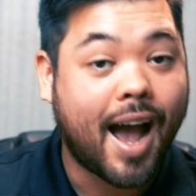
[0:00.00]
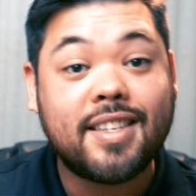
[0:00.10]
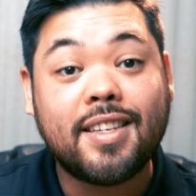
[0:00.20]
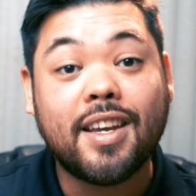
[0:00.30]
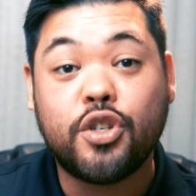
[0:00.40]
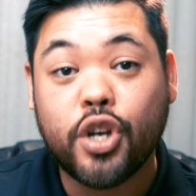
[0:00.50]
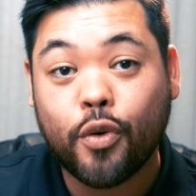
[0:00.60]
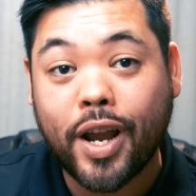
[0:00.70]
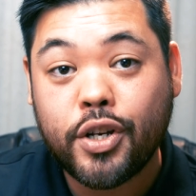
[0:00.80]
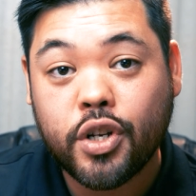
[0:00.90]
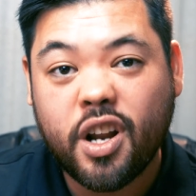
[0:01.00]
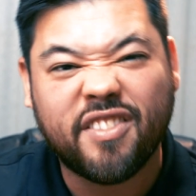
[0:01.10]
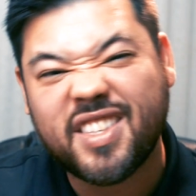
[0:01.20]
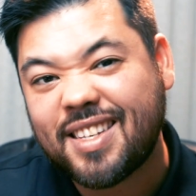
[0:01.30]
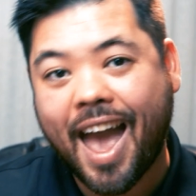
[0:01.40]
I see a generation
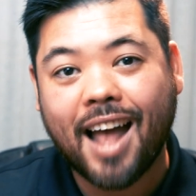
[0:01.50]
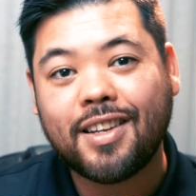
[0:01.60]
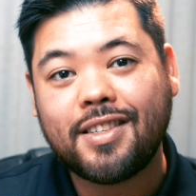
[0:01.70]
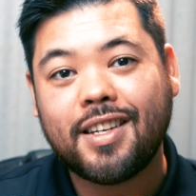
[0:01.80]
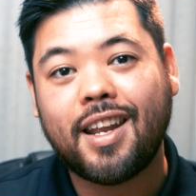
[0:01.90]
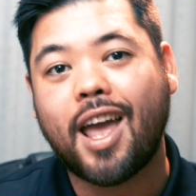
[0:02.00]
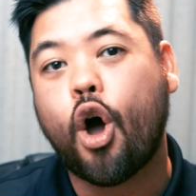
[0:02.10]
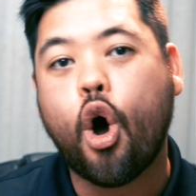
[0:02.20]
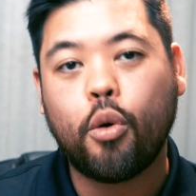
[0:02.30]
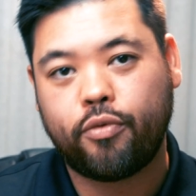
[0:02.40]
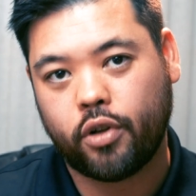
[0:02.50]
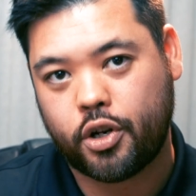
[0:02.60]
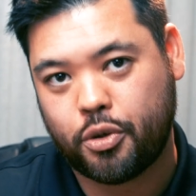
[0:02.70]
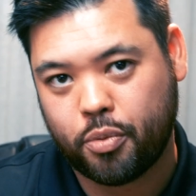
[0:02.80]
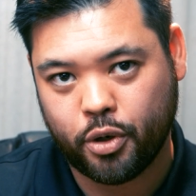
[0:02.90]
of talented and hopeful
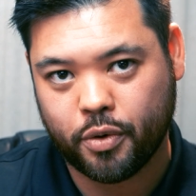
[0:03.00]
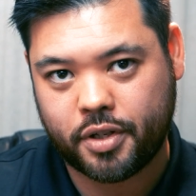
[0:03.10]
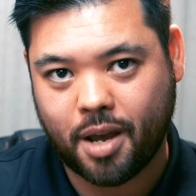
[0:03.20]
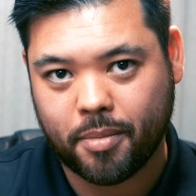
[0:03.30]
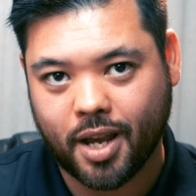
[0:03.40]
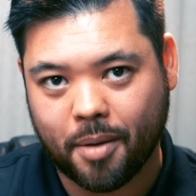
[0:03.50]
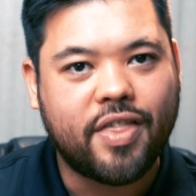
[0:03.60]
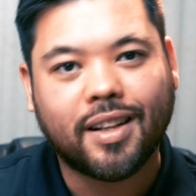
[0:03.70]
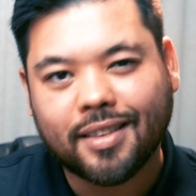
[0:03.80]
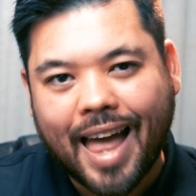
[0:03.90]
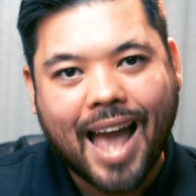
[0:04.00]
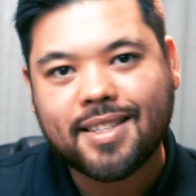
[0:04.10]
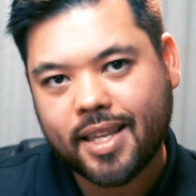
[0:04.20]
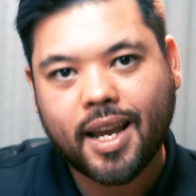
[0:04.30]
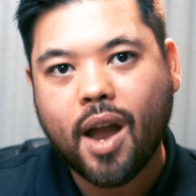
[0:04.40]
entrepreneurs coming up, and the
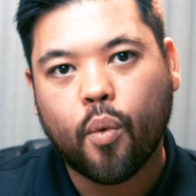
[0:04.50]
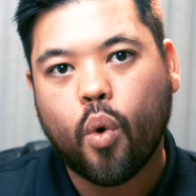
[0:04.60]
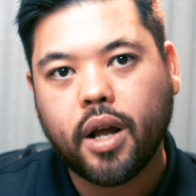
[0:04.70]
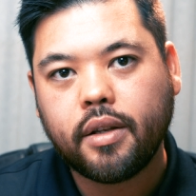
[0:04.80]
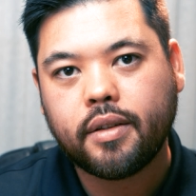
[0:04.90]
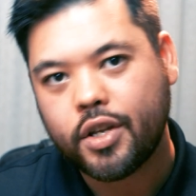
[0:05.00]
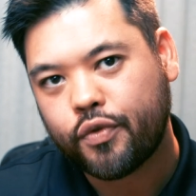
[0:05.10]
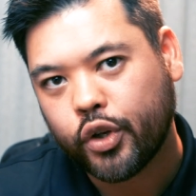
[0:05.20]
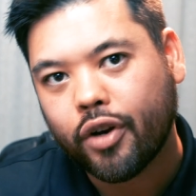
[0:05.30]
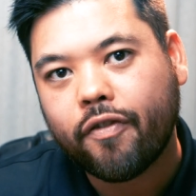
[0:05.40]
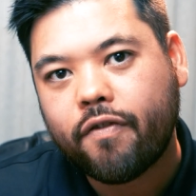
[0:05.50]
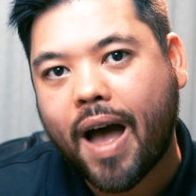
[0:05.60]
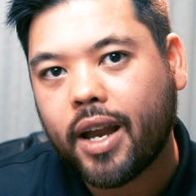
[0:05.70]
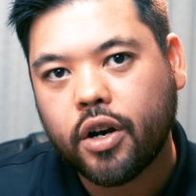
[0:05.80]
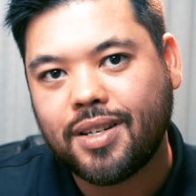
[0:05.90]
last thing I want is for your
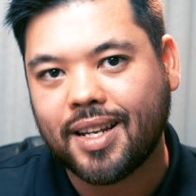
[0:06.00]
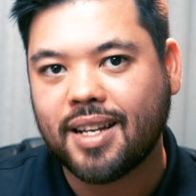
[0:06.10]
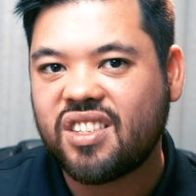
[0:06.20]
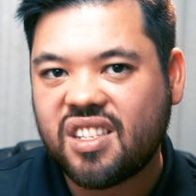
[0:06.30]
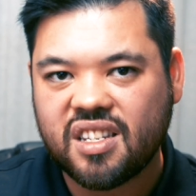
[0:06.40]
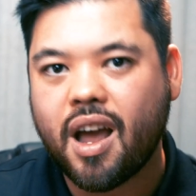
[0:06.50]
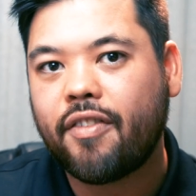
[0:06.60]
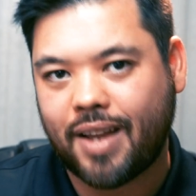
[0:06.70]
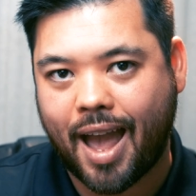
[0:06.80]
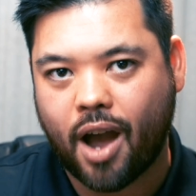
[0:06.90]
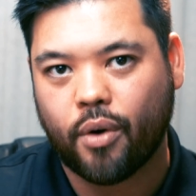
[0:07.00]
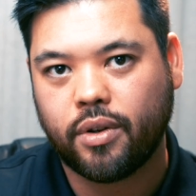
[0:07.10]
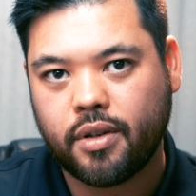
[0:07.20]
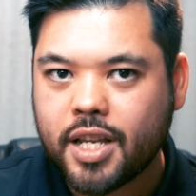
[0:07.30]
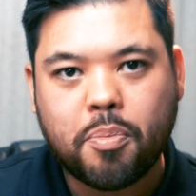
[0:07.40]
fire to get snuffed
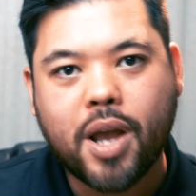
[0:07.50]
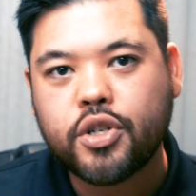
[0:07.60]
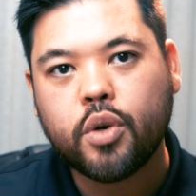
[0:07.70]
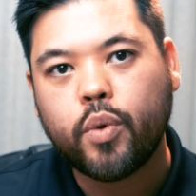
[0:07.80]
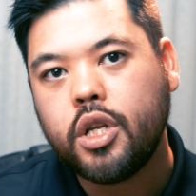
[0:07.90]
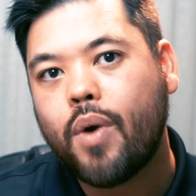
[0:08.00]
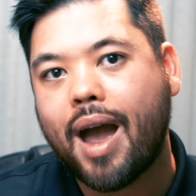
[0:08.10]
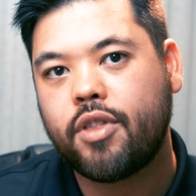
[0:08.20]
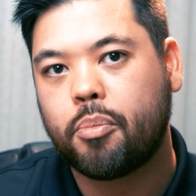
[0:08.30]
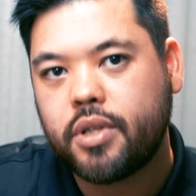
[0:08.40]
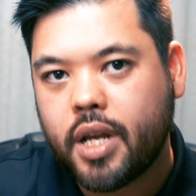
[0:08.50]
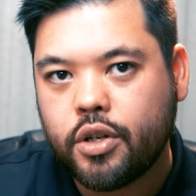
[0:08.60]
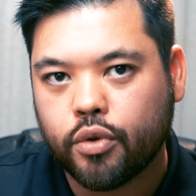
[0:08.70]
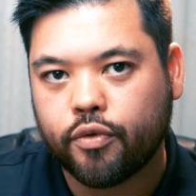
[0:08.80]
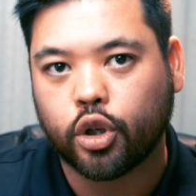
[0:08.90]
out, especially when you have the
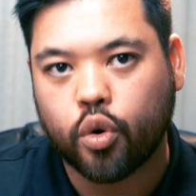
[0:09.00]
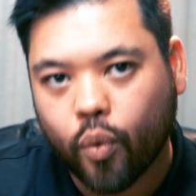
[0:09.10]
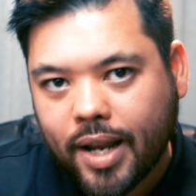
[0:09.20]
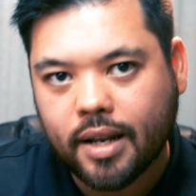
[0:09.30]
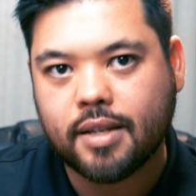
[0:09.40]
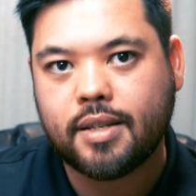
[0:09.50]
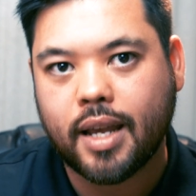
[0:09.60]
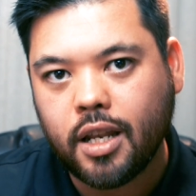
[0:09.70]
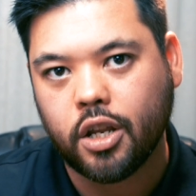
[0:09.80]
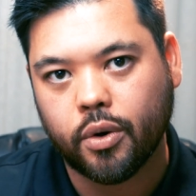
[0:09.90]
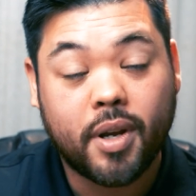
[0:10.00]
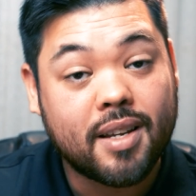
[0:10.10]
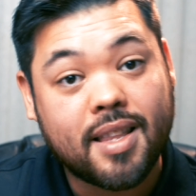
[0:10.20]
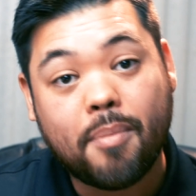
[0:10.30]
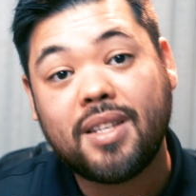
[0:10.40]
potential for greatness in you.
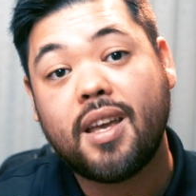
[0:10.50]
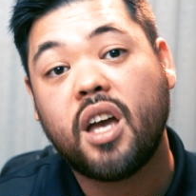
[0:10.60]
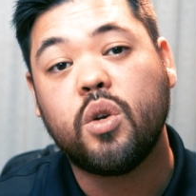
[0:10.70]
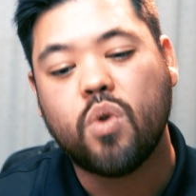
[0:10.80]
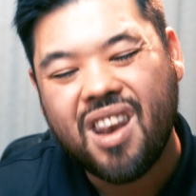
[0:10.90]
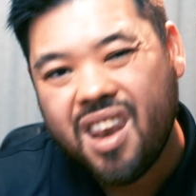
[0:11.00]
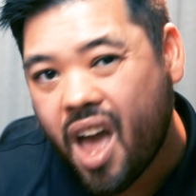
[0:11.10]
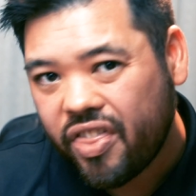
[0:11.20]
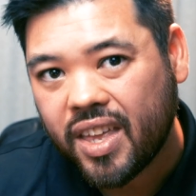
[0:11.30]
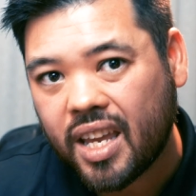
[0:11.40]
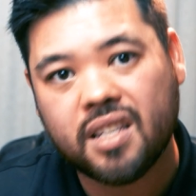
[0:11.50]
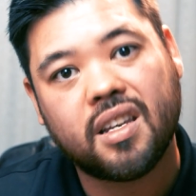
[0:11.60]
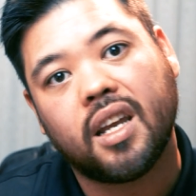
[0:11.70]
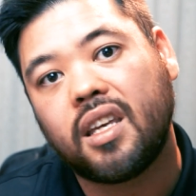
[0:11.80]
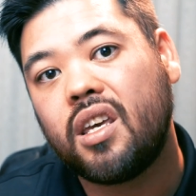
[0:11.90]
Because let me tell you, nothing is
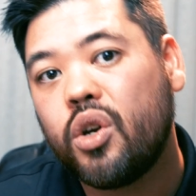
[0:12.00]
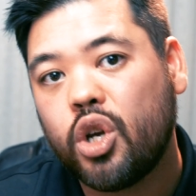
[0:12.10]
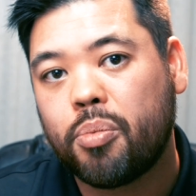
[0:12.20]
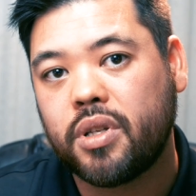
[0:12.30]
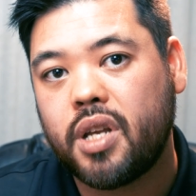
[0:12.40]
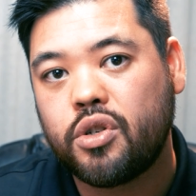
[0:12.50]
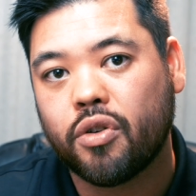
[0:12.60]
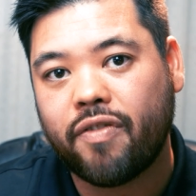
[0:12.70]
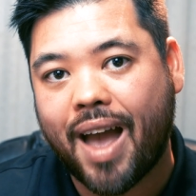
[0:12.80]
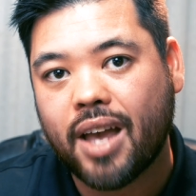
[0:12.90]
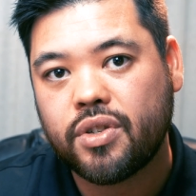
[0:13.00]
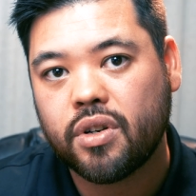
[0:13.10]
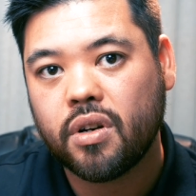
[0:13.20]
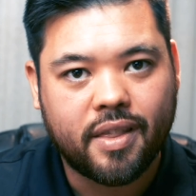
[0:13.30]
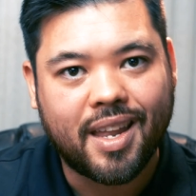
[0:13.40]
gonna kill your potential
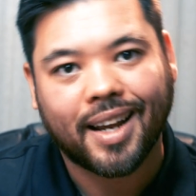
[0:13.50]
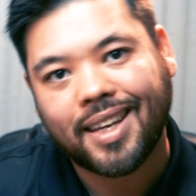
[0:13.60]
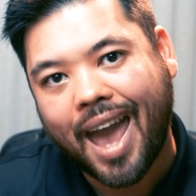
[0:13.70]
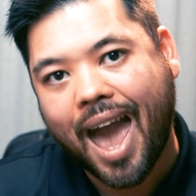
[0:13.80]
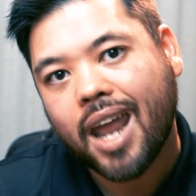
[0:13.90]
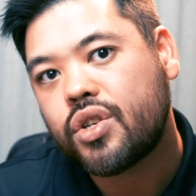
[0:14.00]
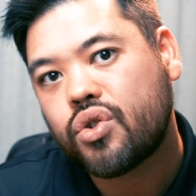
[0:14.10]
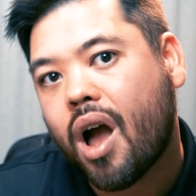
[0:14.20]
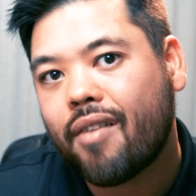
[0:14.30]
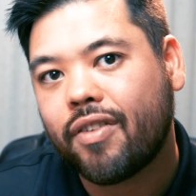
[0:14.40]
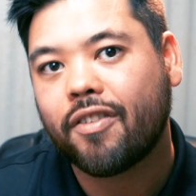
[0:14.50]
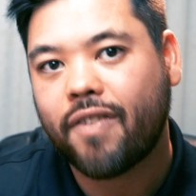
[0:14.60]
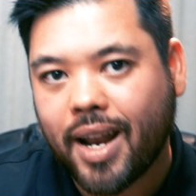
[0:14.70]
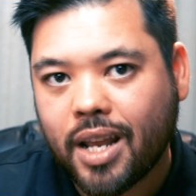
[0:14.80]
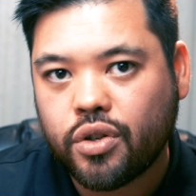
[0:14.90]
faster than a catastrophic
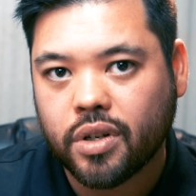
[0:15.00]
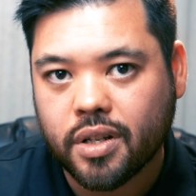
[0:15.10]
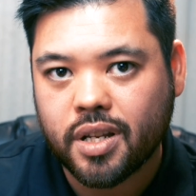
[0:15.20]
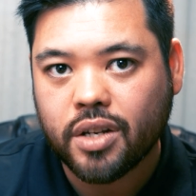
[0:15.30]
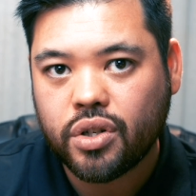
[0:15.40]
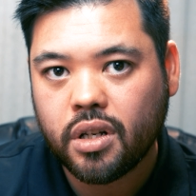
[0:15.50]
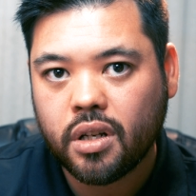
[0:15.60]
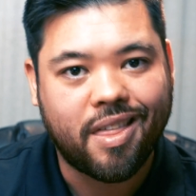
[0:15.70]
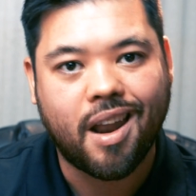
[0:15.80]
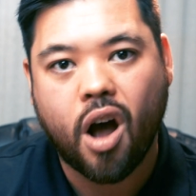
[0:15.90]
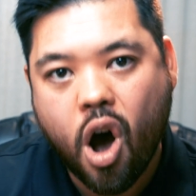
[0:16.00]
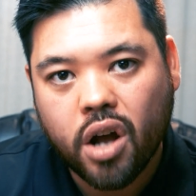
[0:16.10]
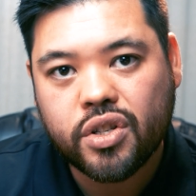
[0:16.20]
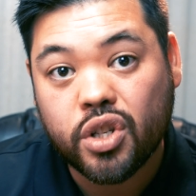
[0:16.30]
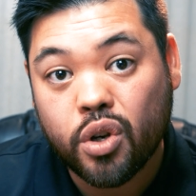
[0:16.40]
financial decision that
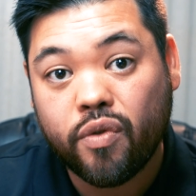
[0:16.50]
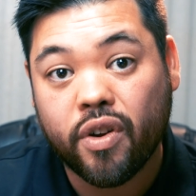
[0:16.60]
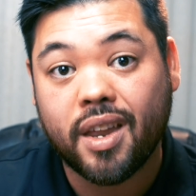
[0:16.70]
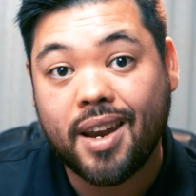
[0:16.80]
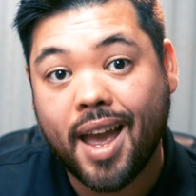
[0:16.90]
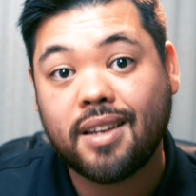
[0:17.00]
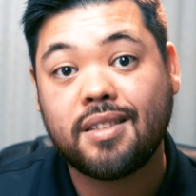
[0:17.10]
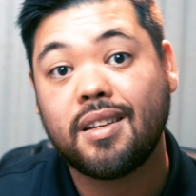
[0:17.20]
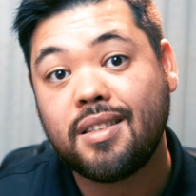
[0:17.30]
haunts you for the next